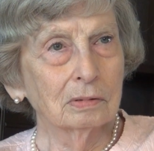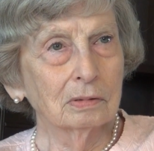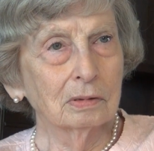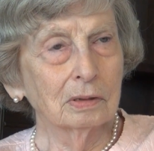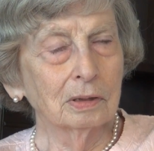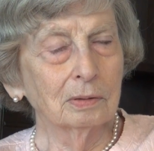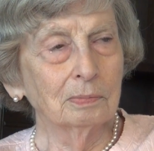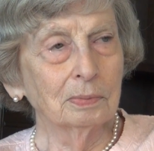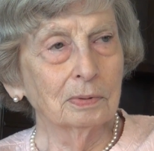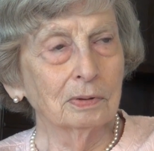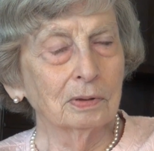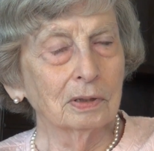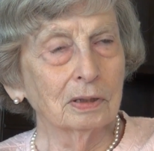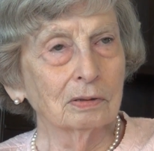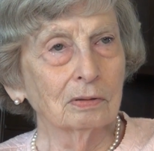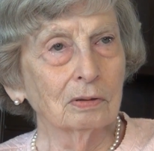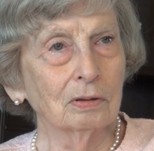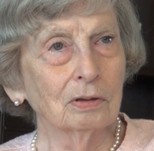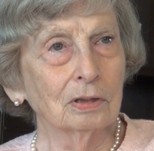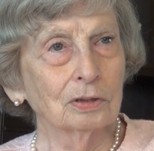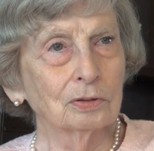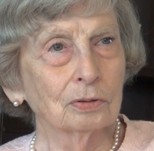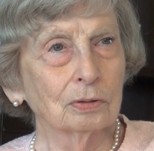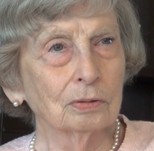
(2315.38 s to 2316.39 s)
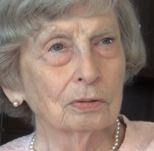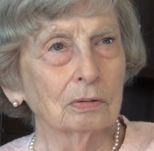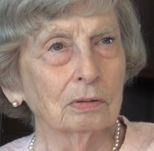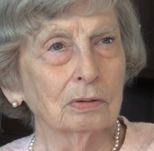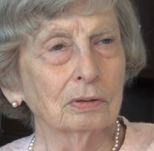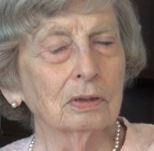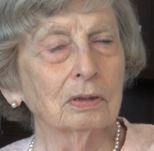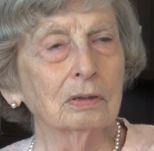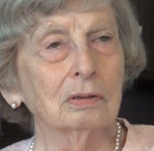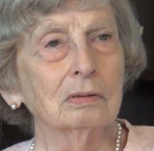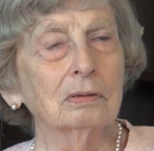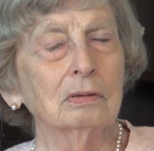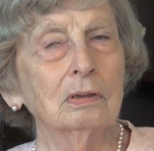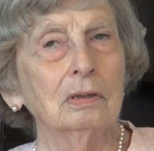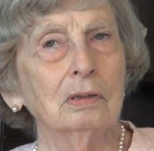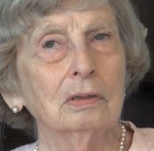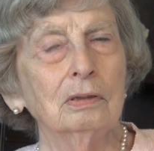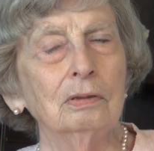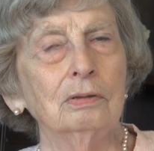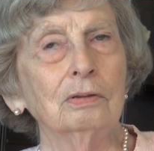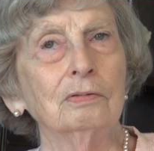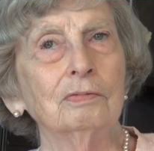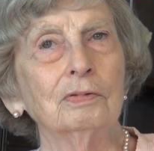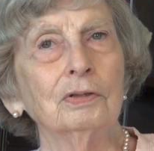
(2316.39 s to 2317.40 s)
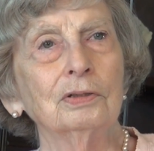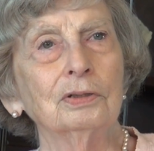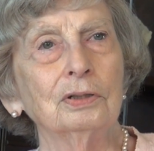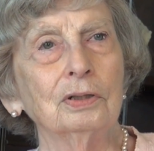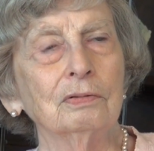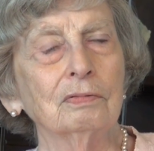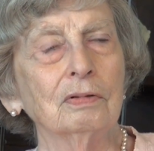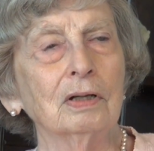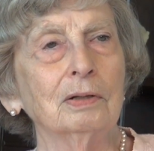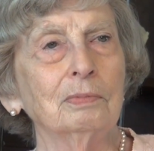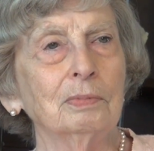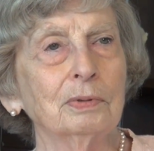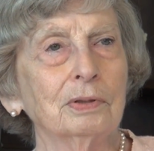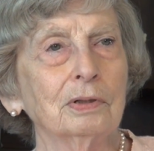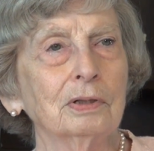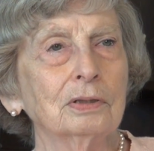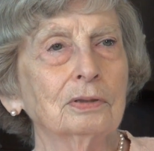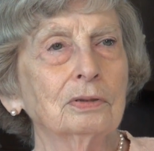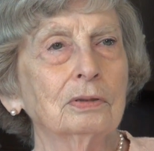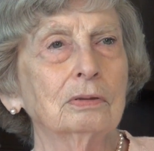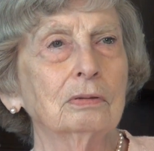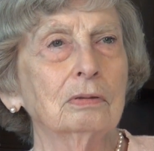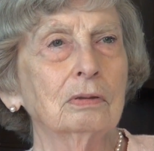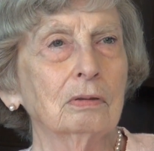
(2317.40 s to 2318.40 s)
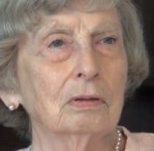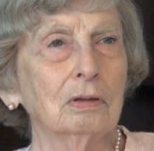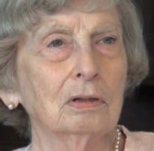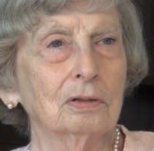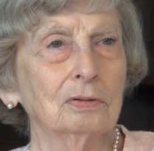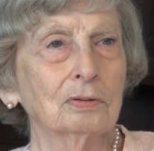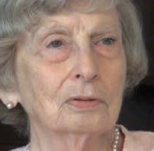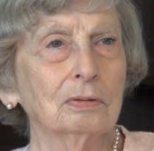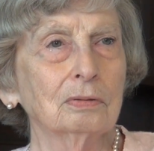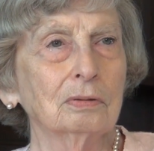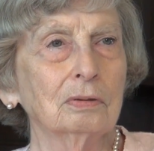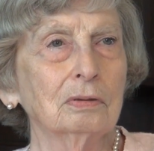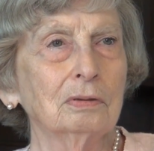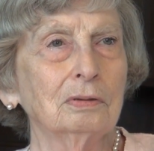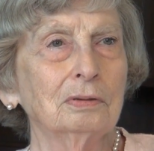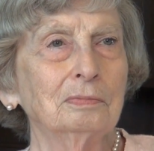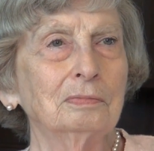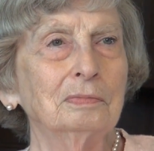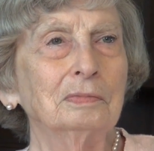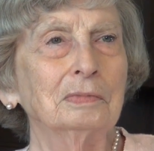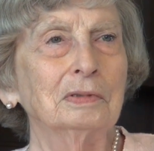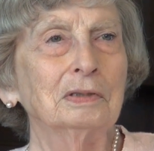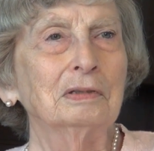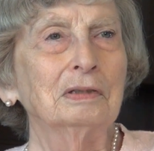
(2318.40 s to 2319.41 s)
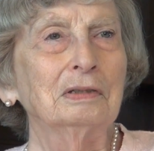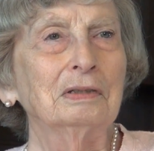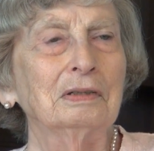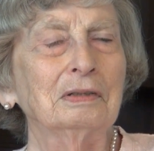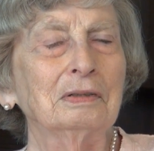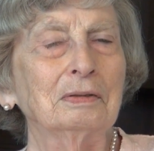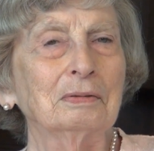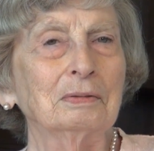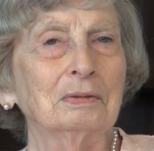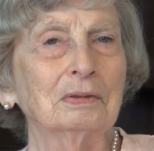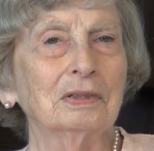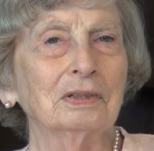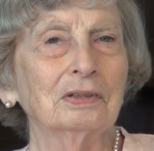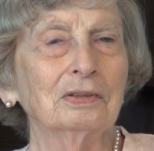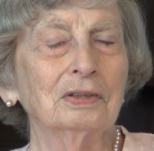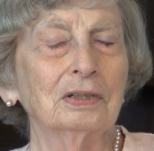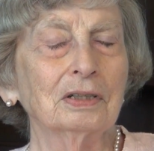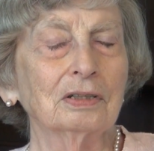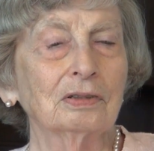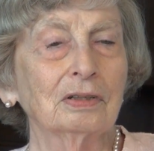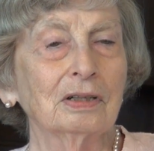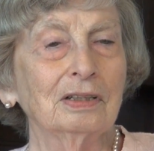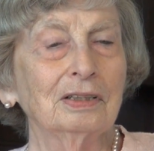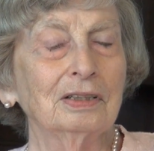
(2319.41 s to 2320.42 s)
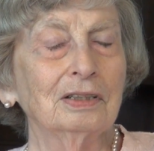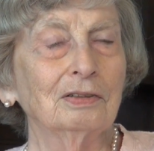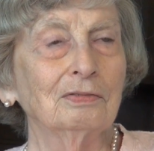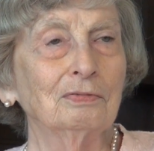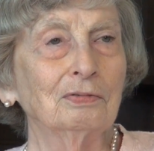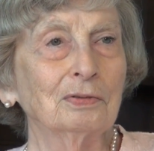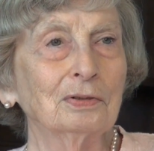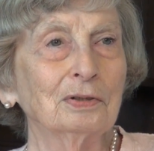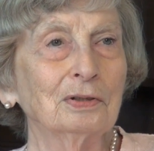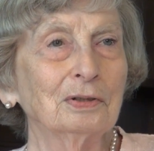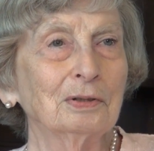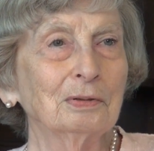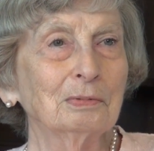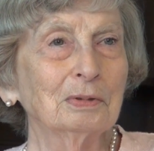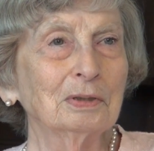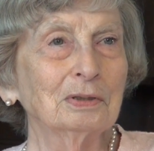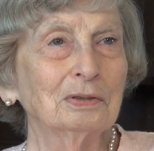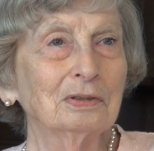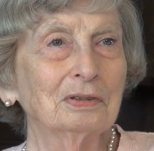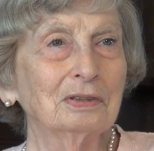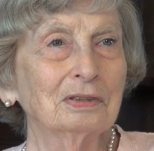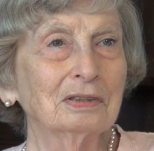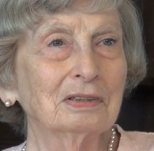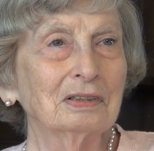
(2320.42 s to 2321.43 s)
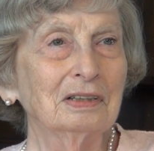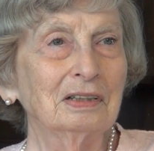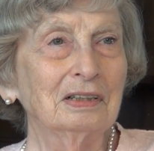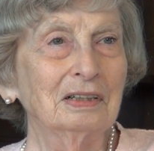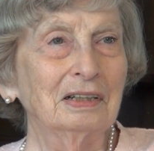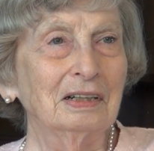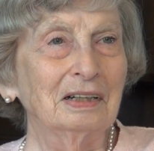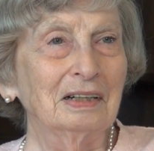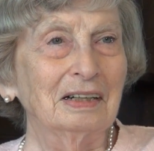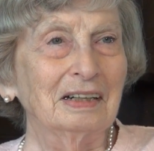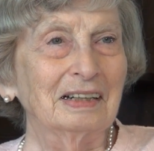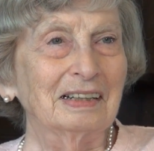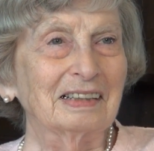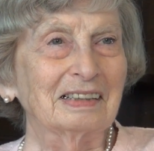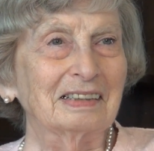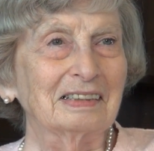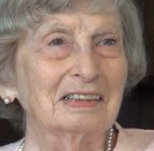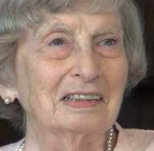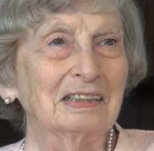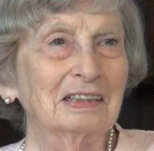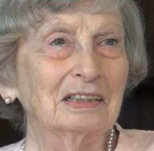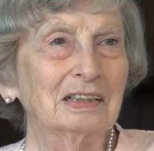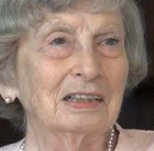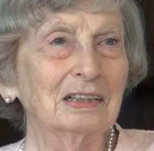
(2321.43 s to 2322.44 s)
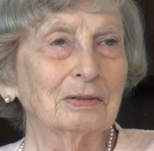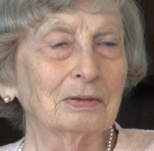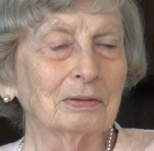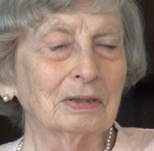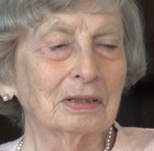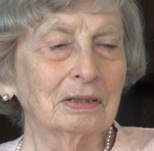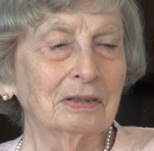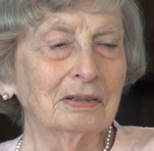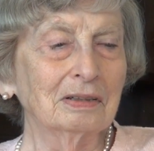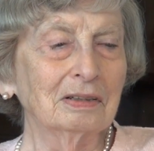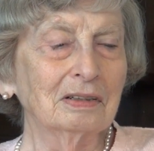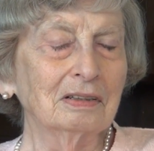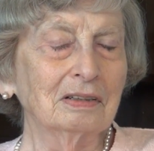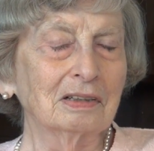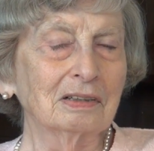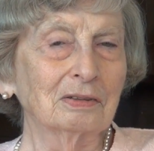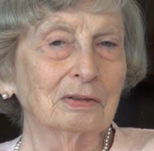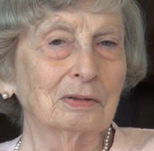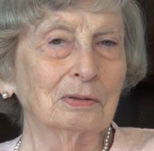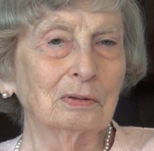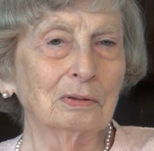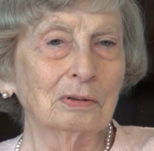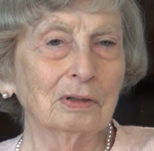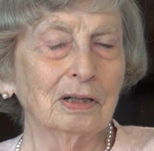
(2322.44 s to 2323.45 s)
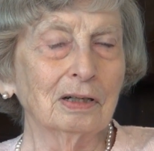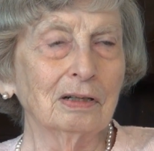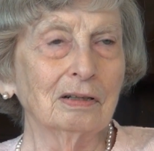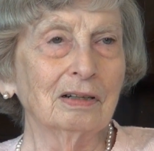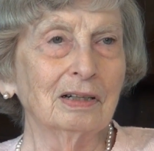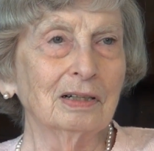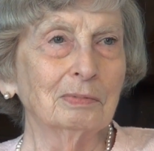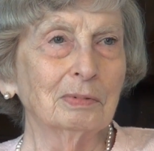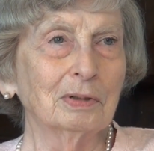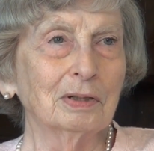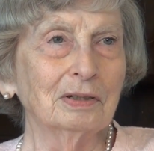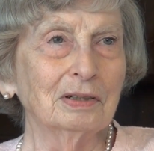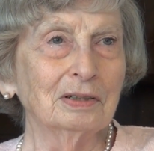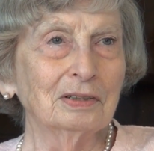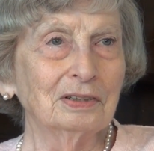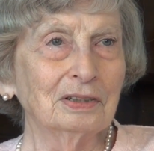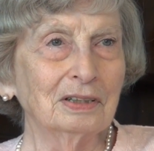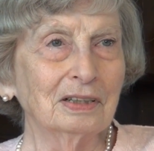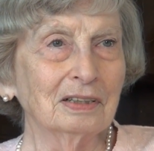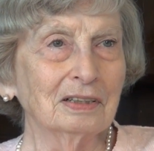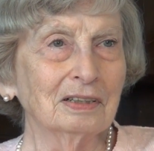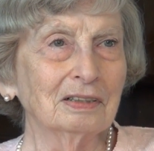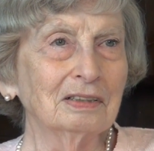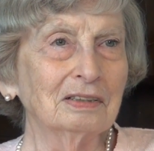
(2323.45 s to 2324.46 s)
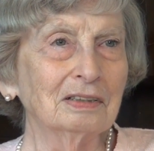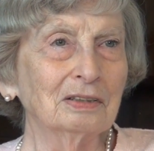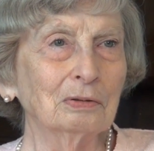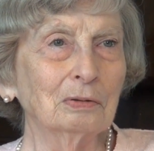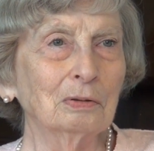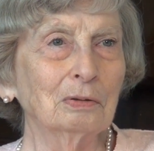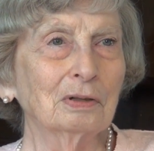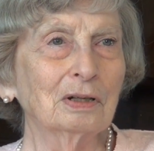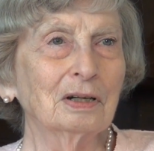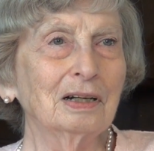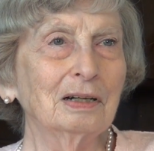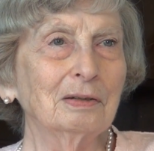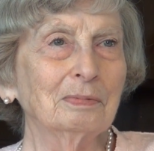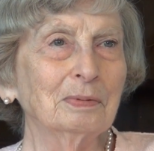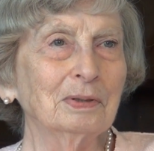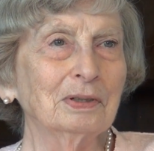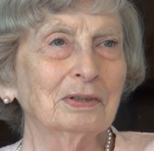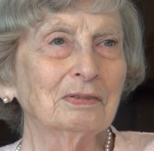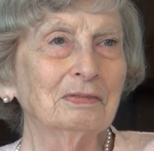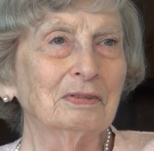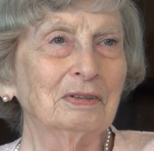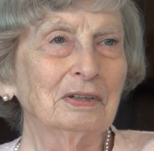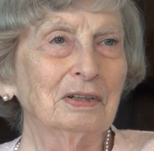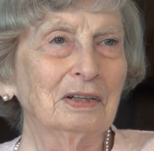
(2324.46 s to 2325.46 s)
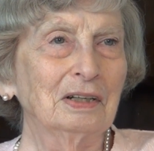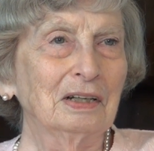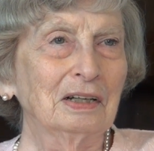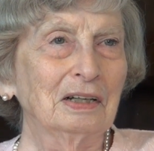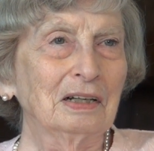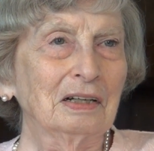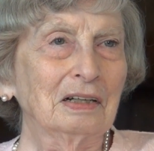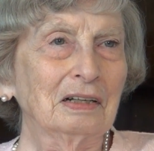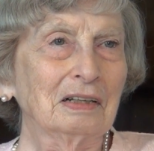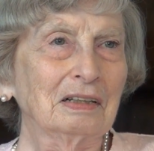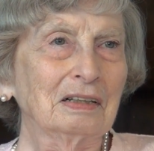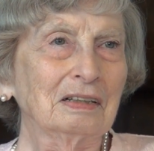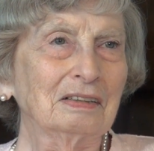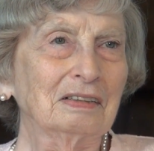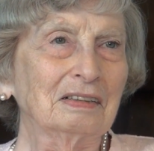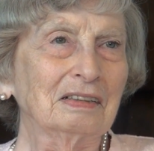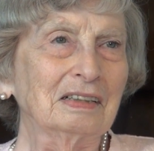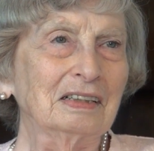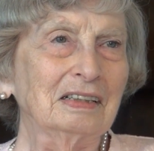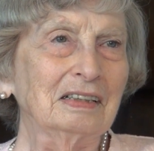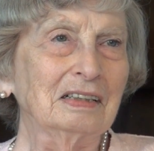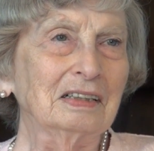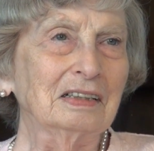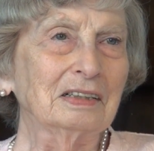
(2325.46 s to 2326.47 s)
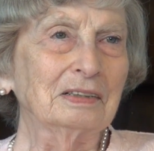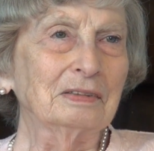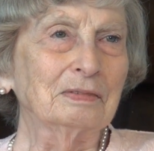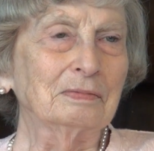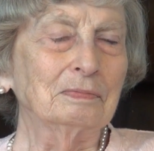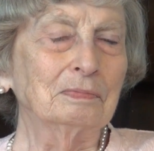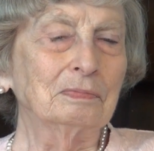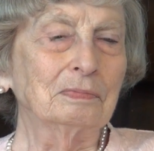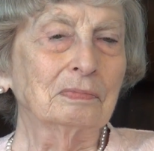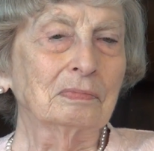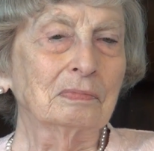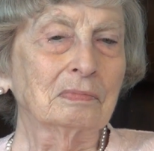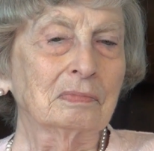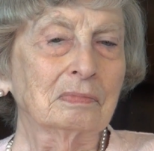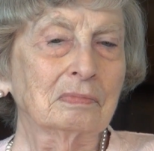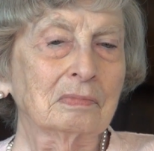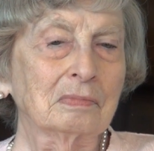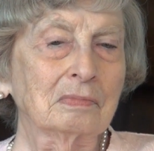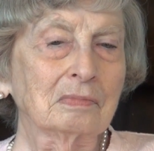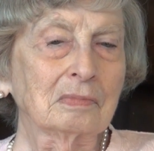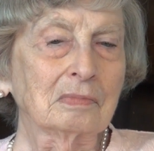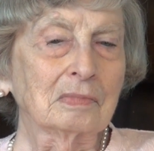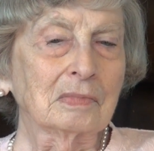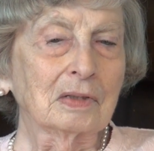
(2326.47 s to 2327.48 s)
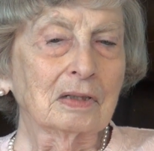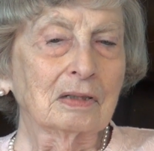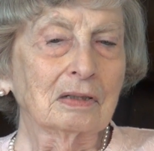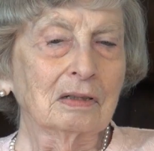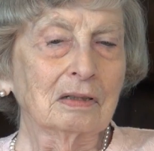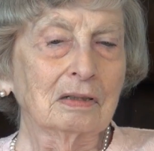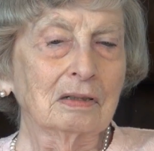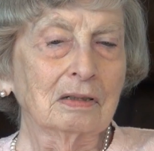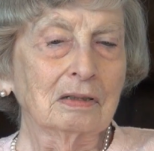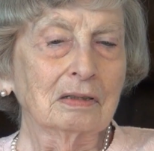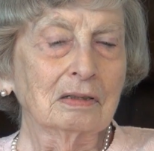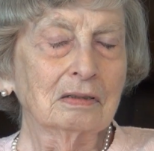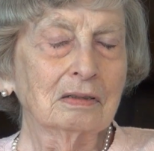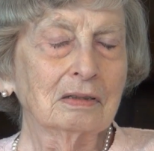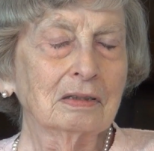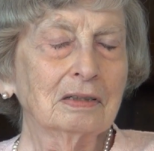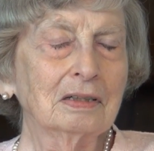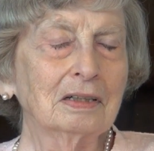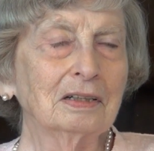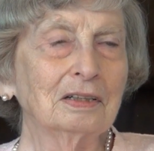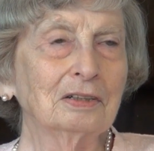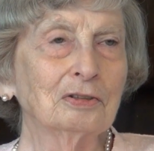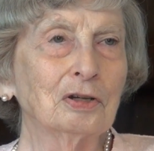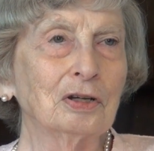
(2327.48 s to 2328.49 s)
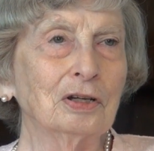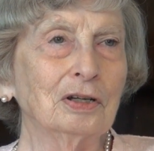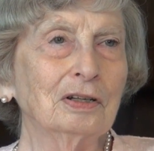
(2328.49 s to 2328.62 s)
Liberian law school, the University of Liberia's law school. Mm -hmm. One of the things I did for her was to get the Cornell Library to send us an old copy of the uh,